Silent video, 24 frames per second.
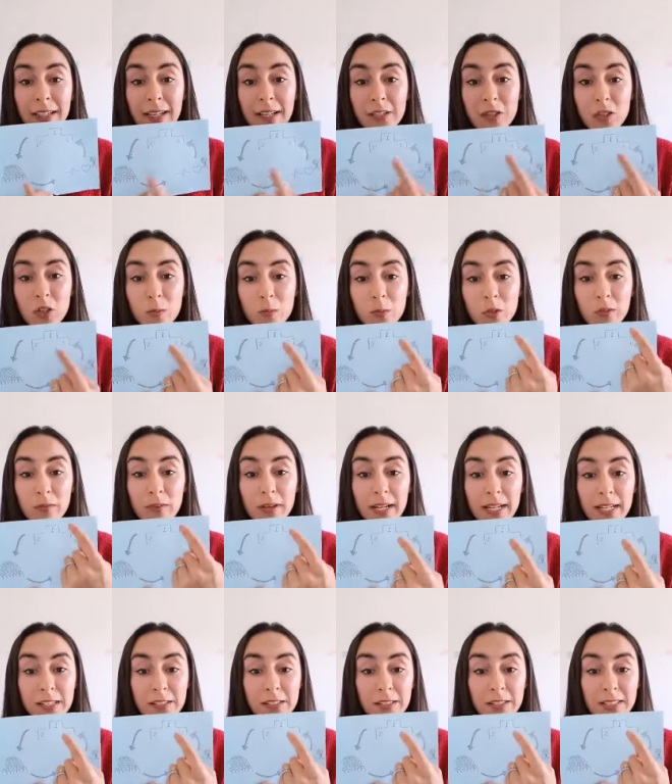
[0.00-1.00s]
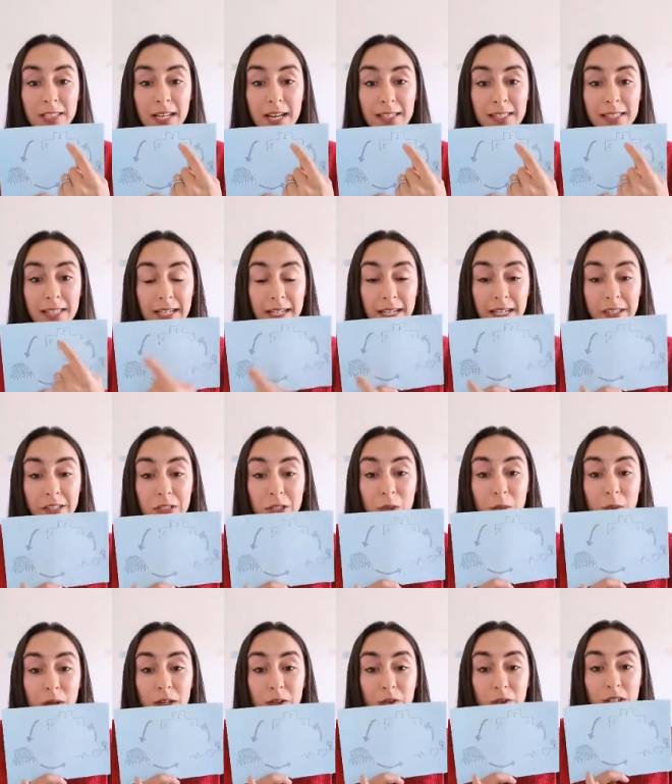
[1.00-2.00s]
in terms of elite success leading
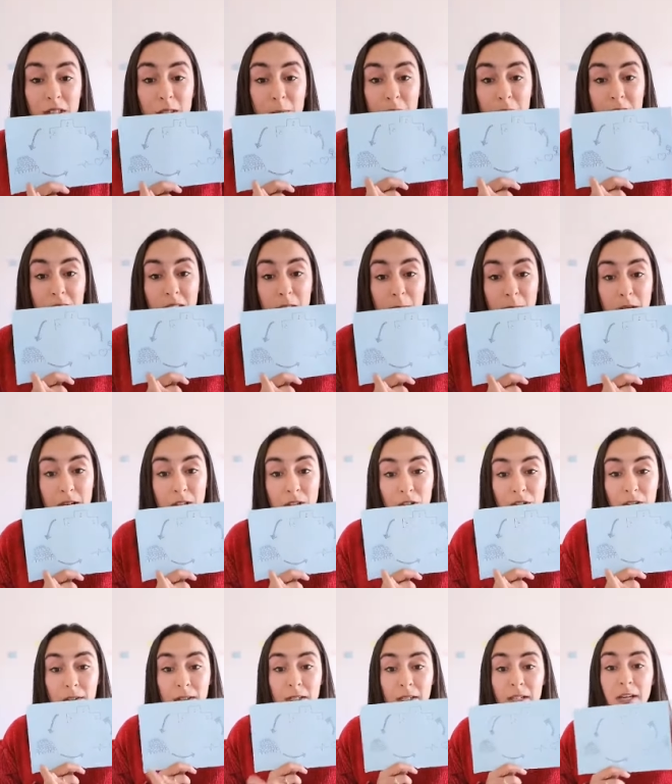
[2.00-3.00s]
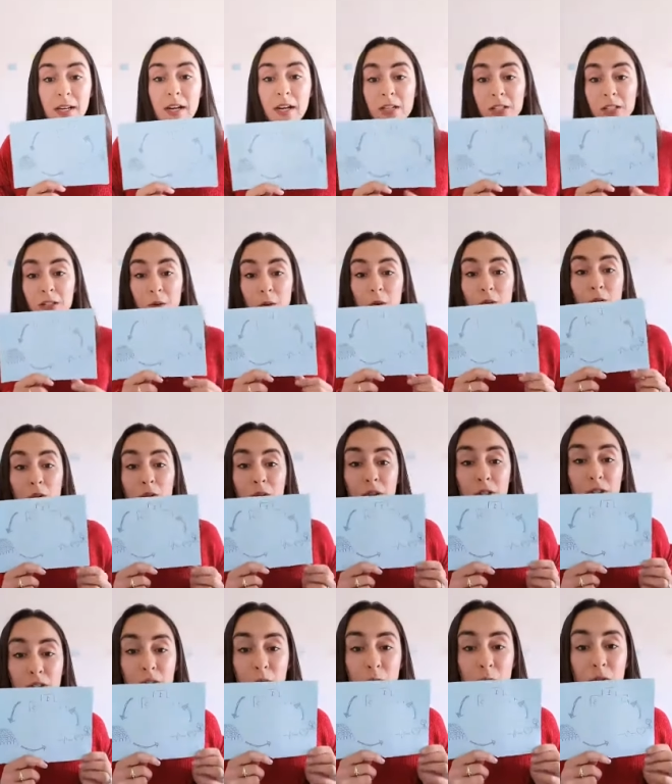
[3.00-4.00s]
to increased participation. So another
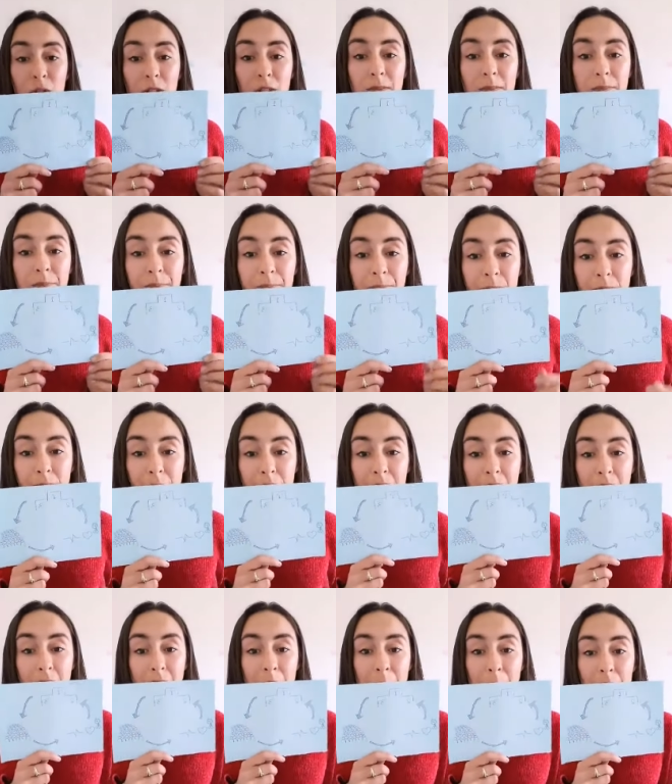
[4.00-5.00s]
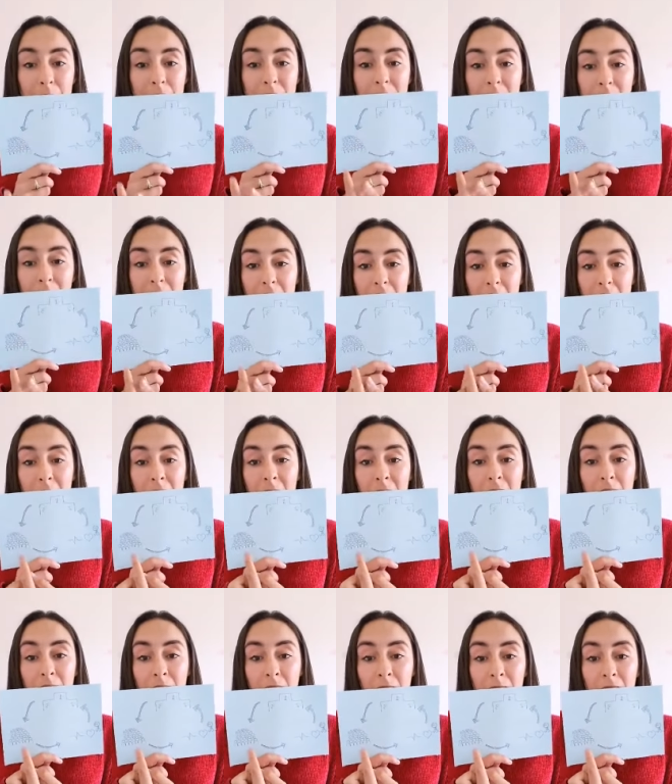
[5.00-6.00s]
assumption um, is that
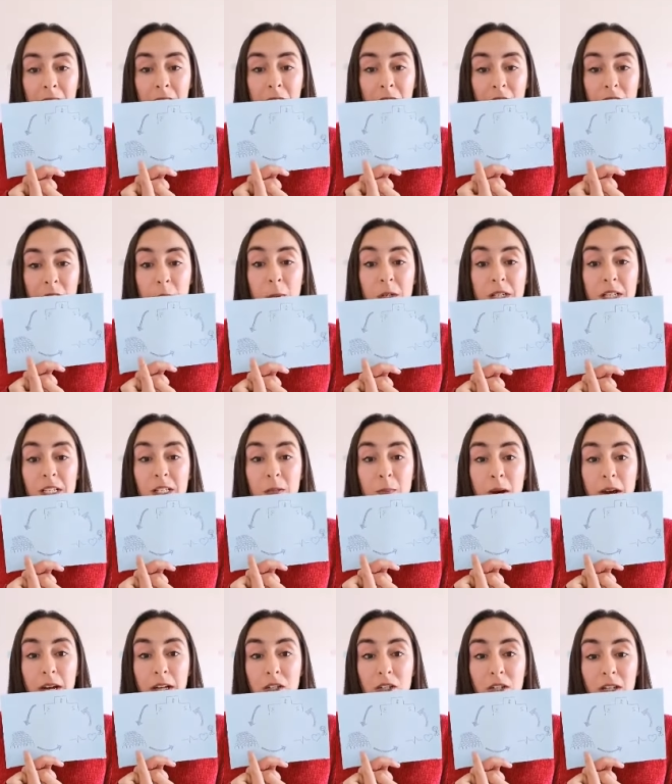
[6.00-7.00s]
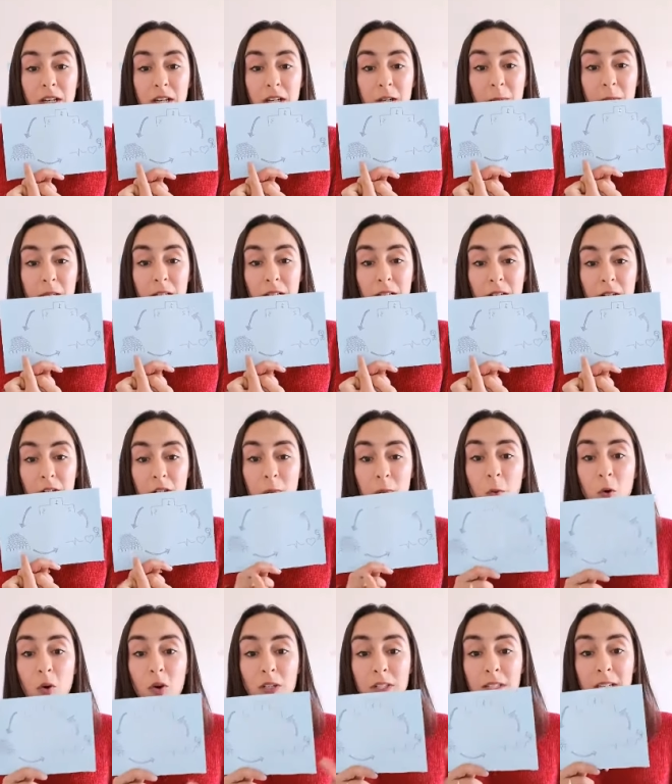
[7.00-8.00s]
increased participation in a particular
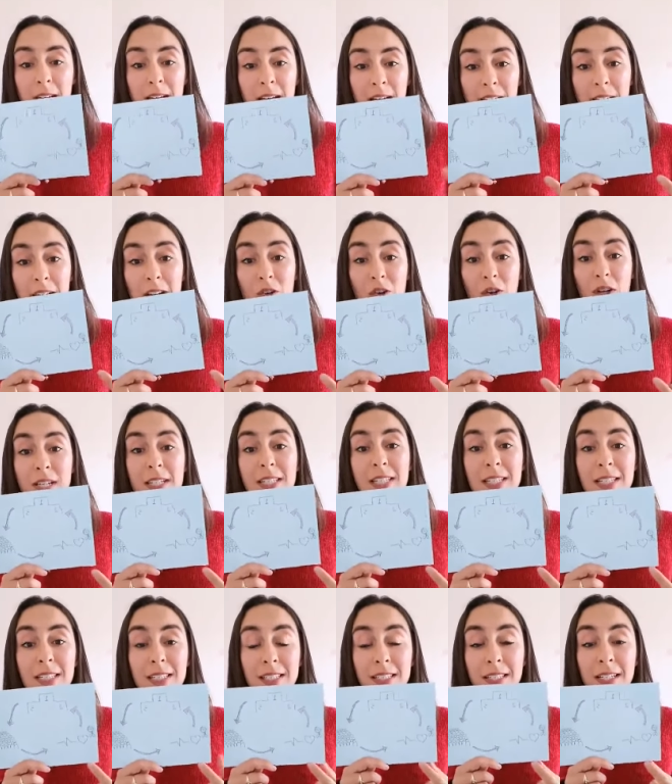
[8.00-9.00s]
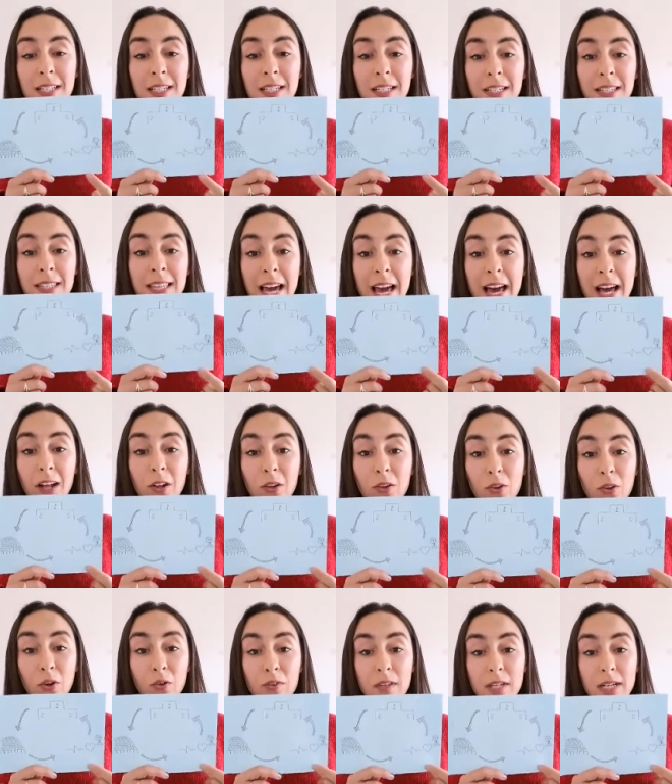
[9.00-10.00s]
sport increases the
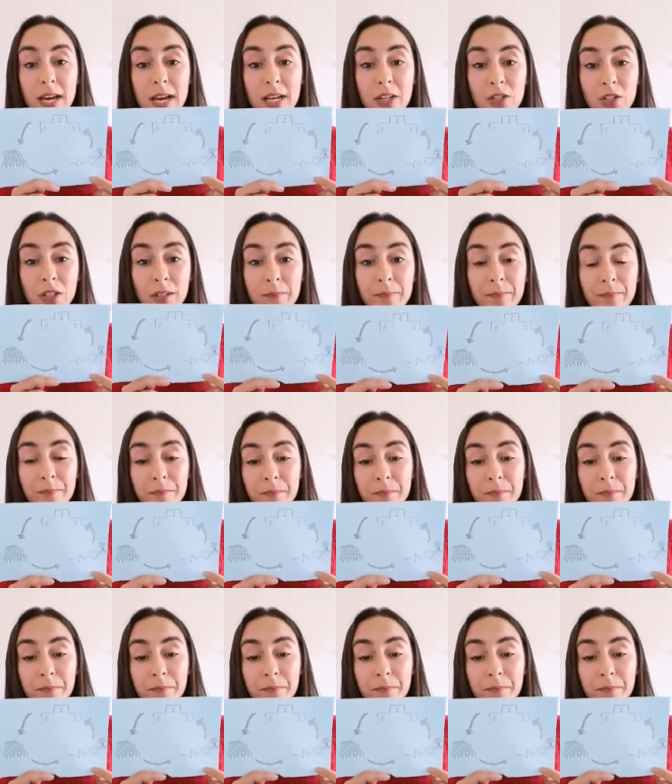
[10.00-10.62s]
health of the nation.